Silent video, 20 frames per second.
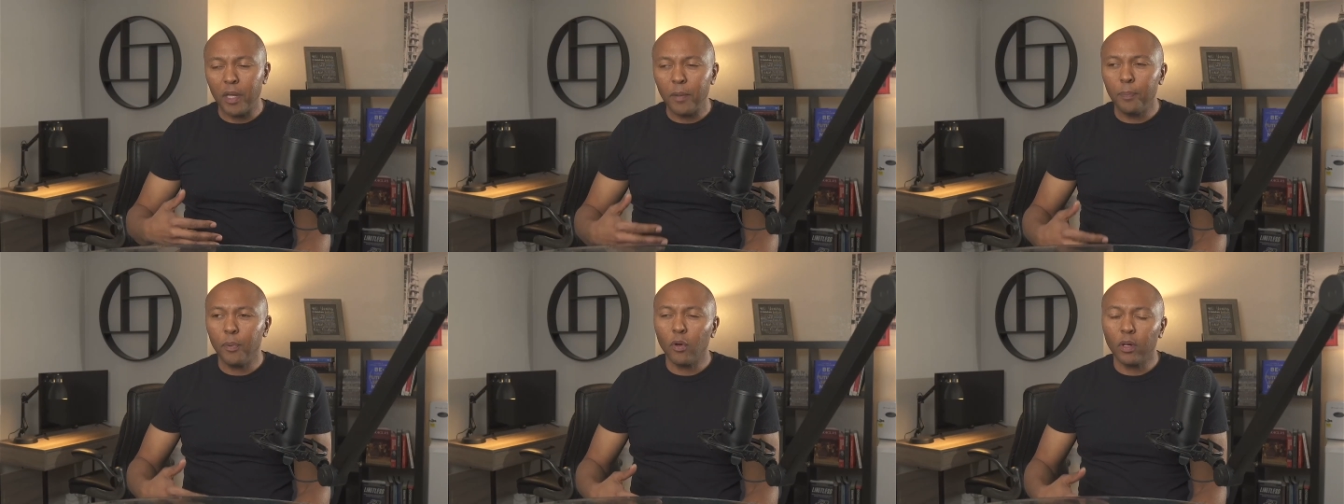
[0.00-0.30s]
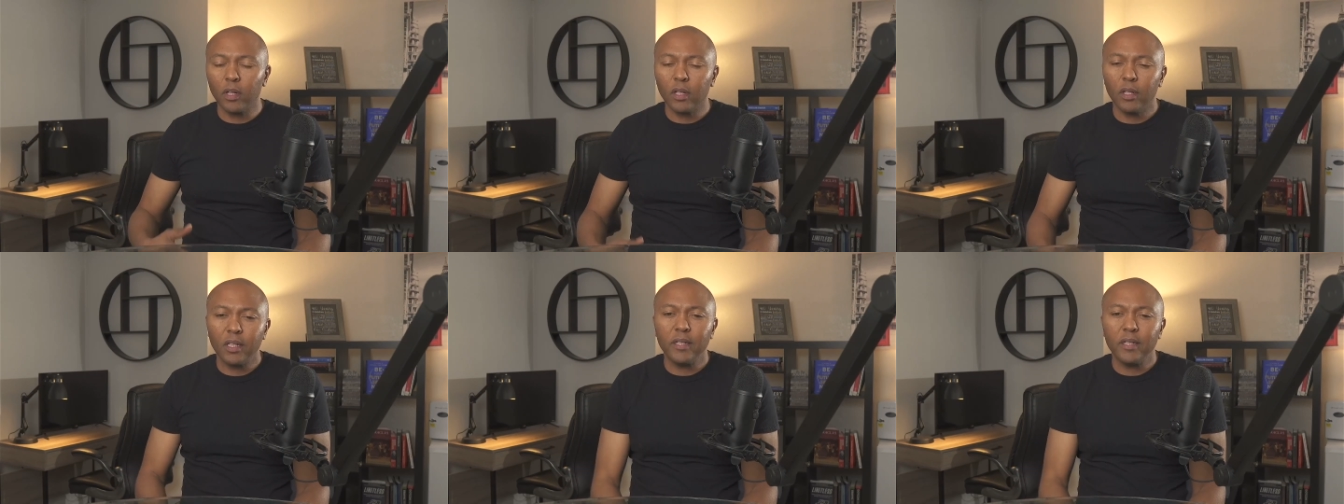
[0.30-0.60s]
People
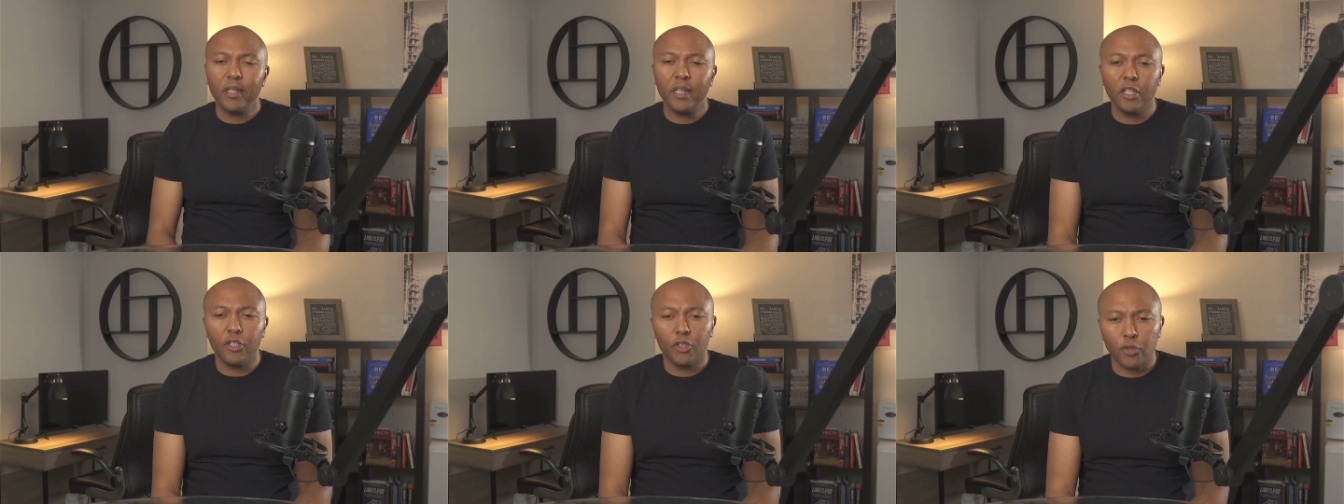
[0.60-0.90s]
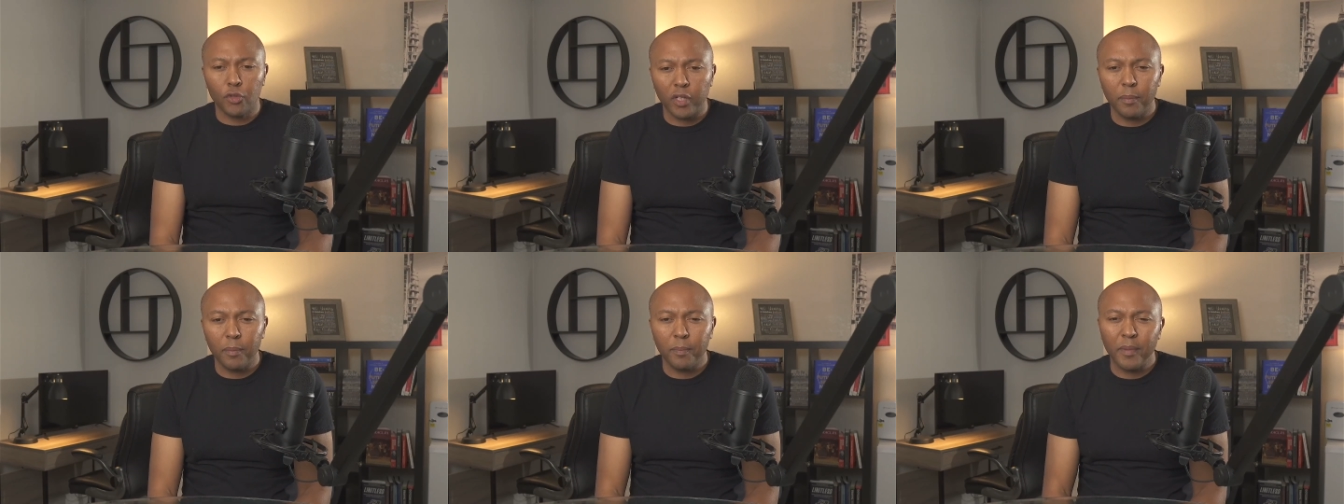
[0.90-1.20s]
are going to need
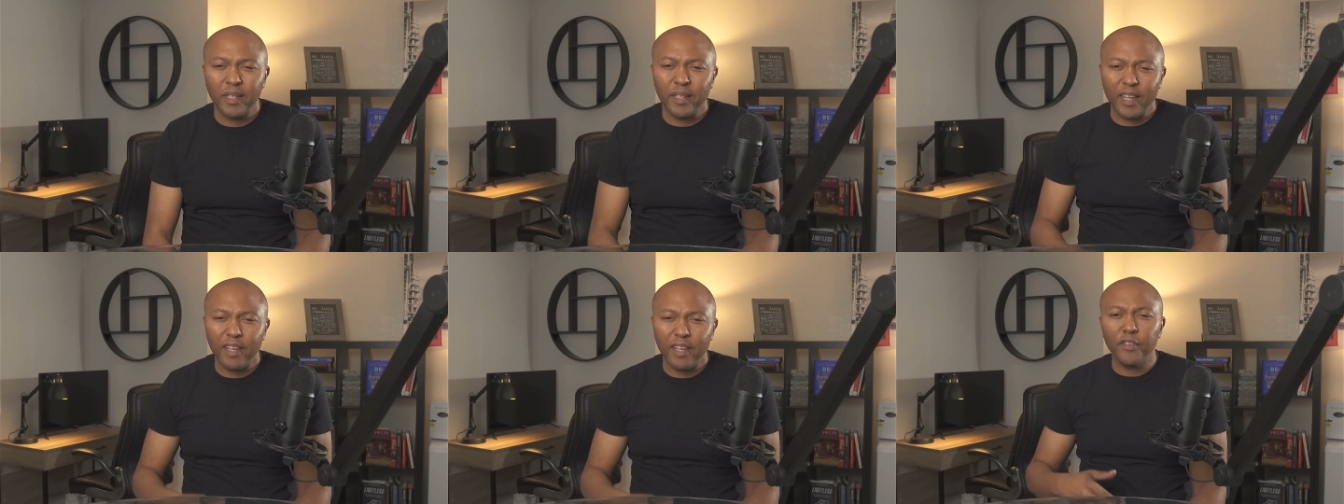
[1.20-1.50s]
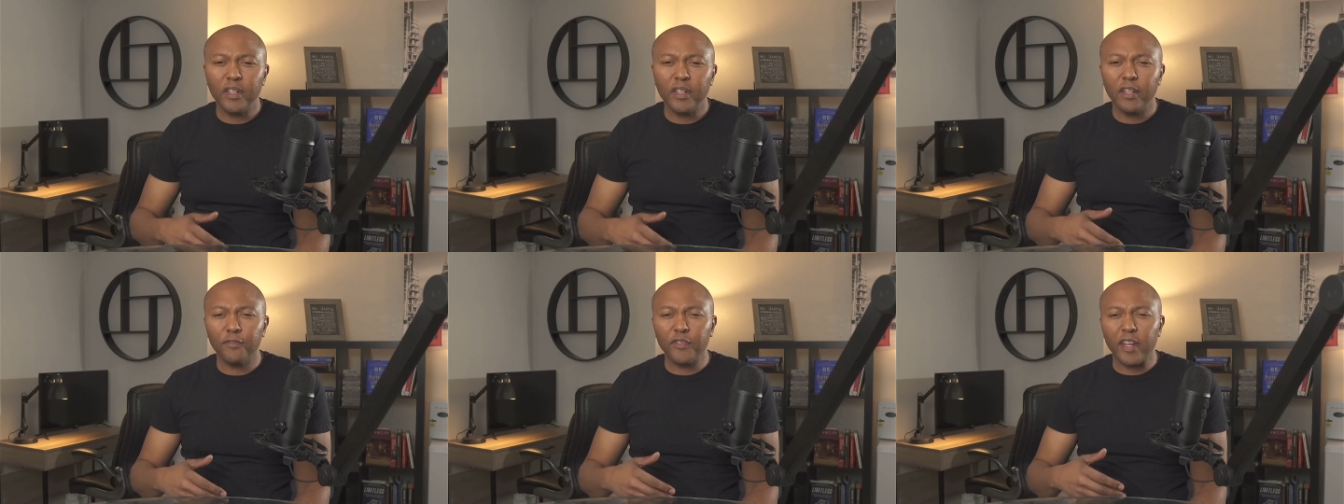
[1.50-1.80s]
treatment,
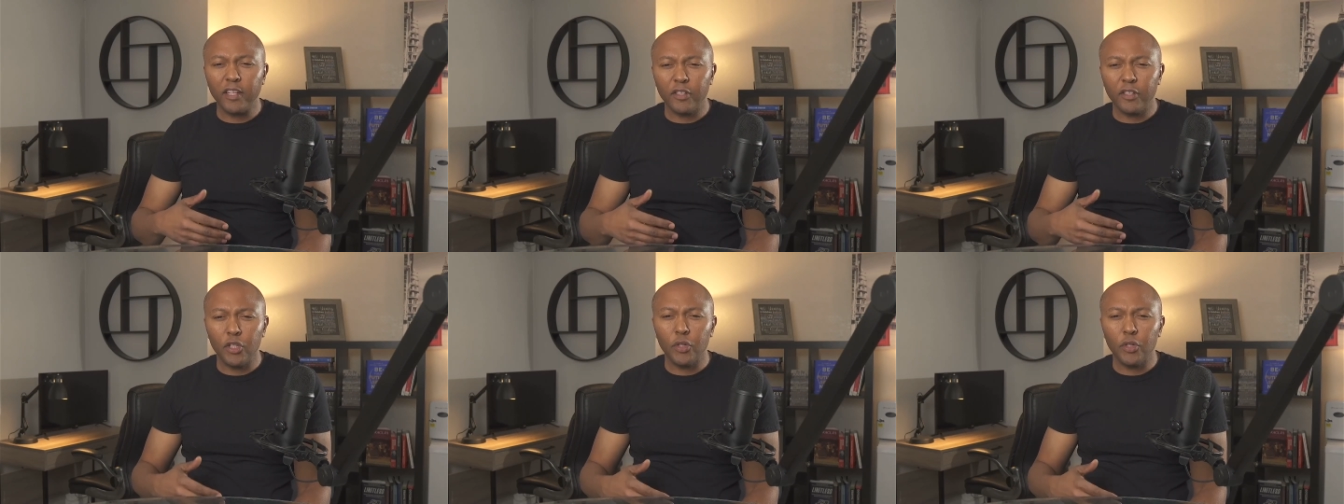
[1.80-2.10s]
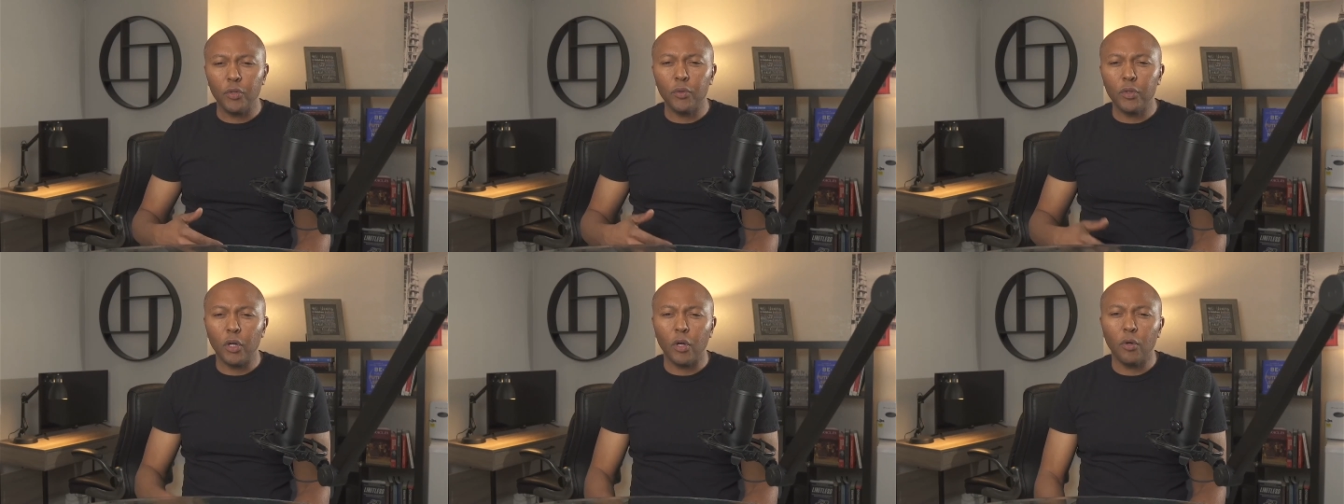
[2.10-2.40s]
even if they
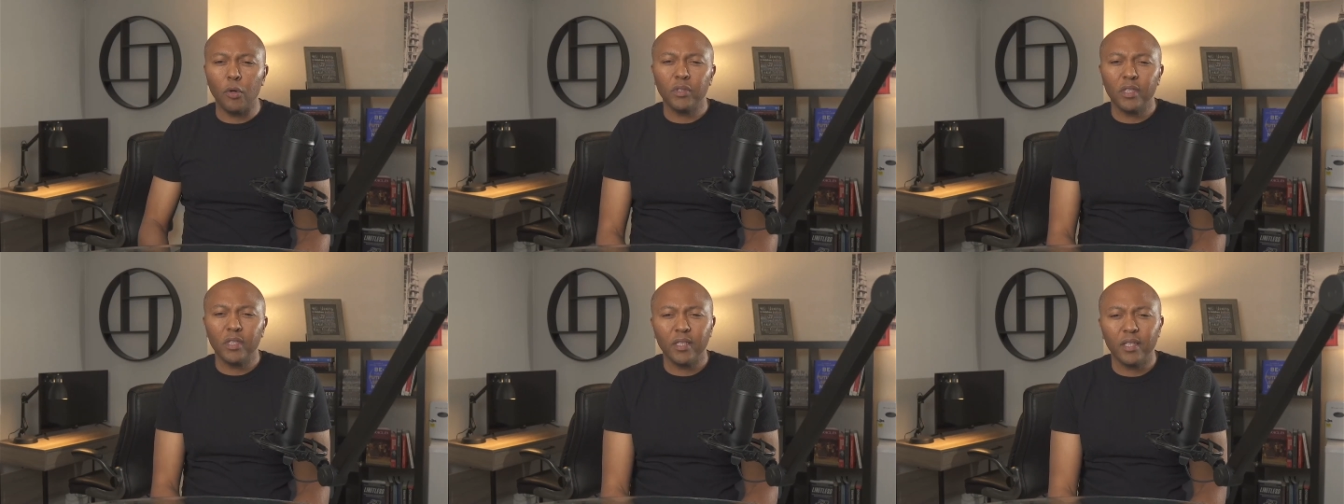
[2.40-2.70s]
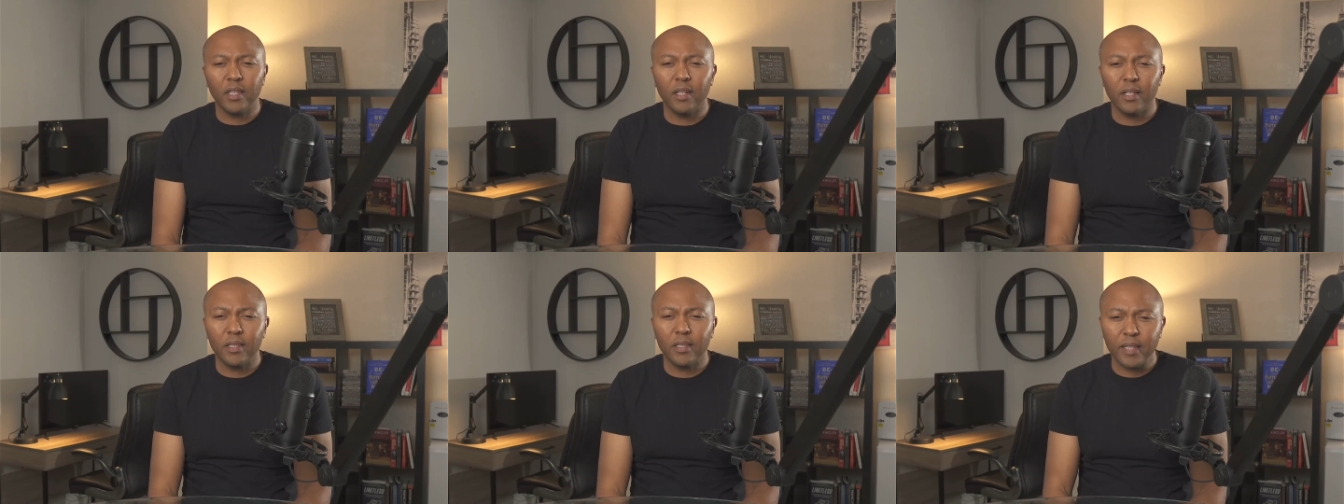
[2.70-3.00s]
do go to
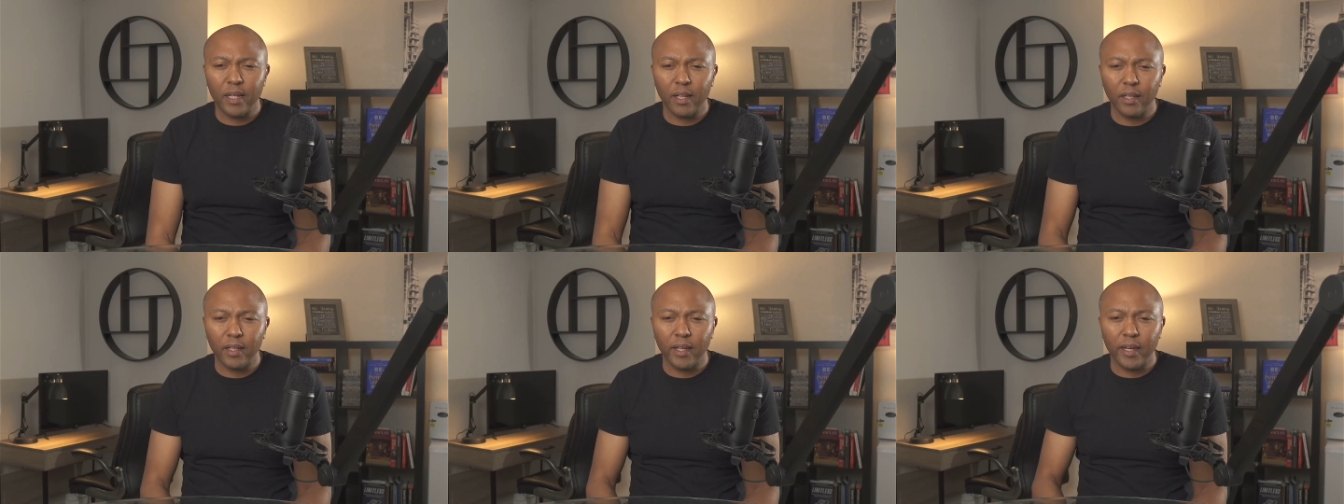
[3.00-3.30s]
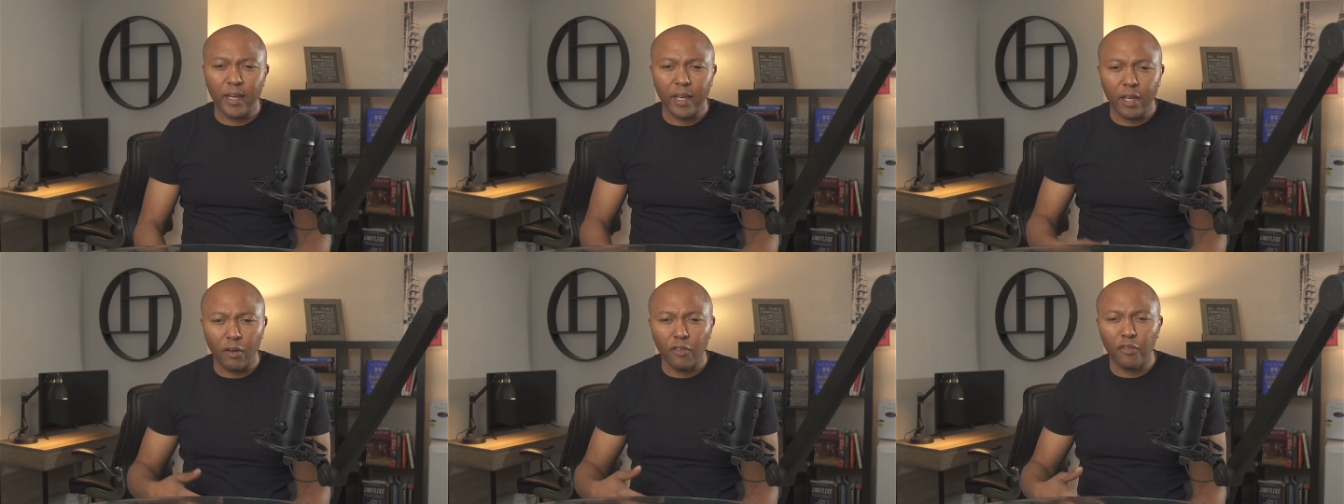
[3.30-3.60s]
the
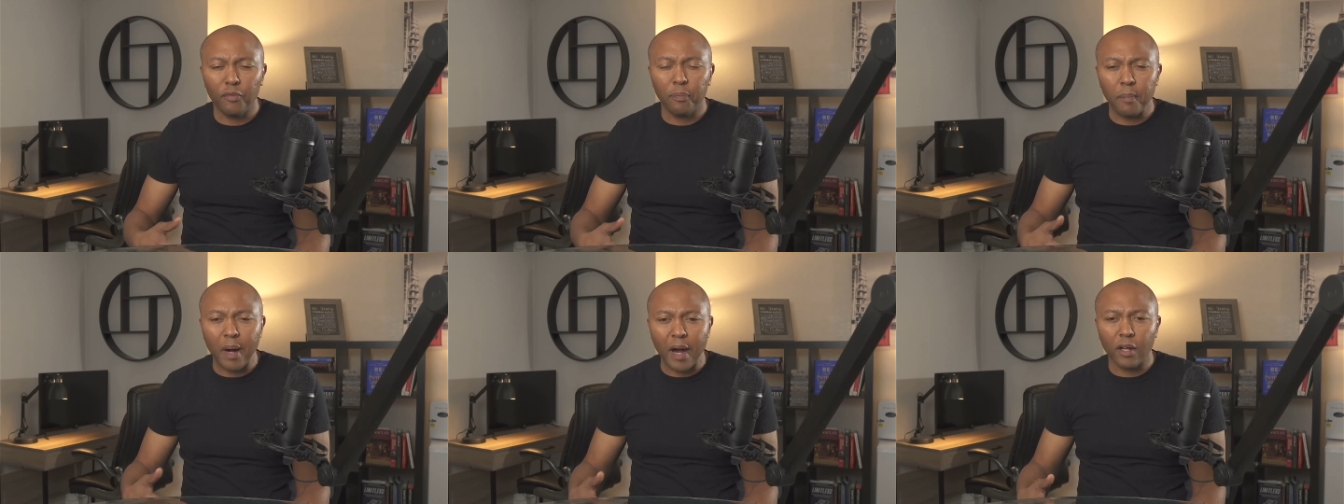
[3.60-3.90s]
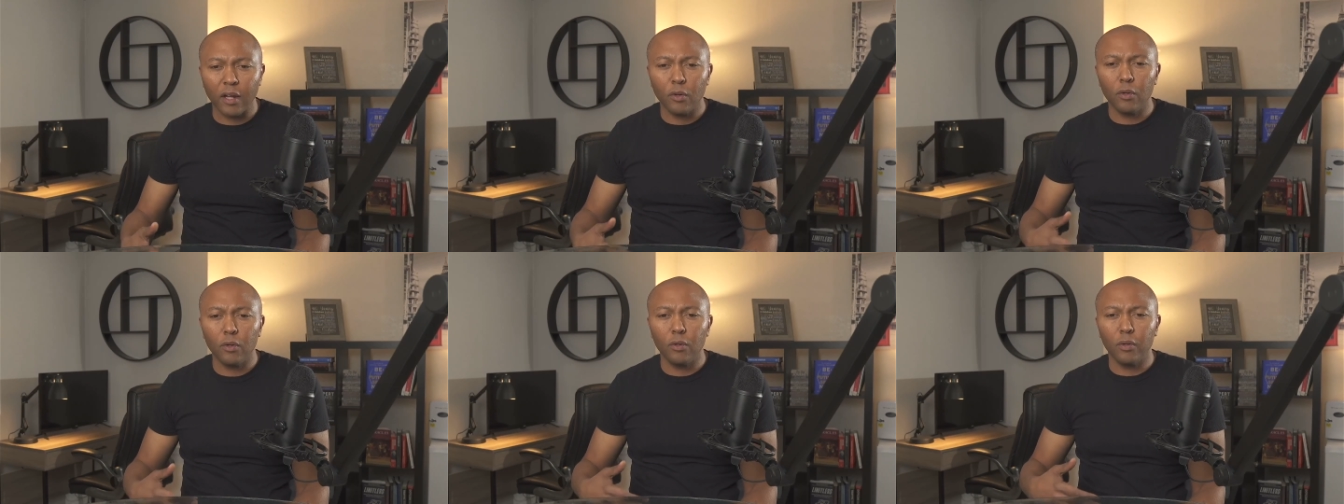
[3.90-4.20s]
telehealth
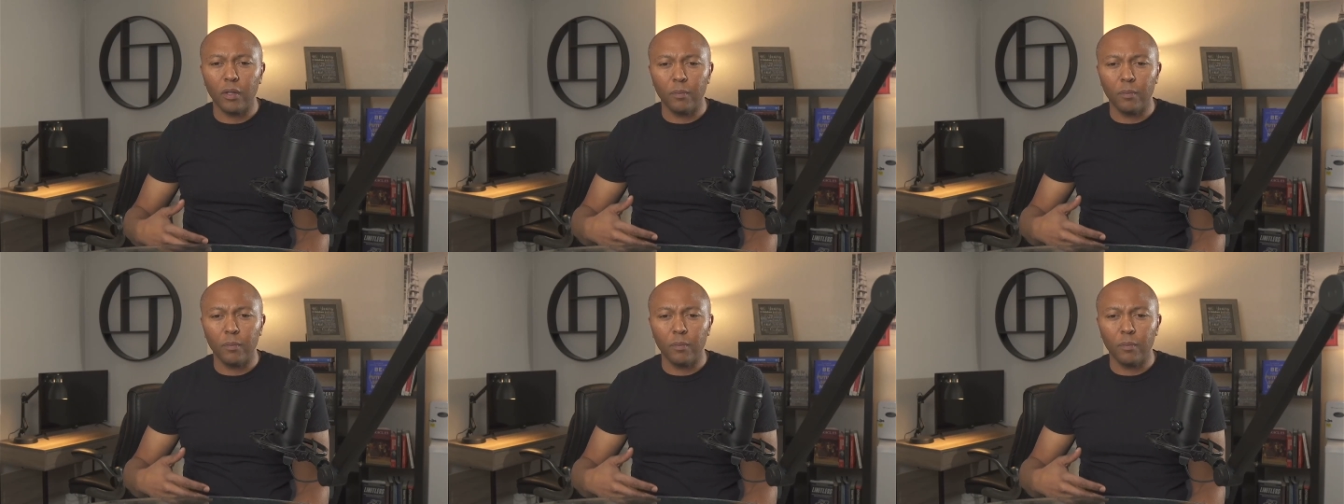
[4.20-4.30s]
model,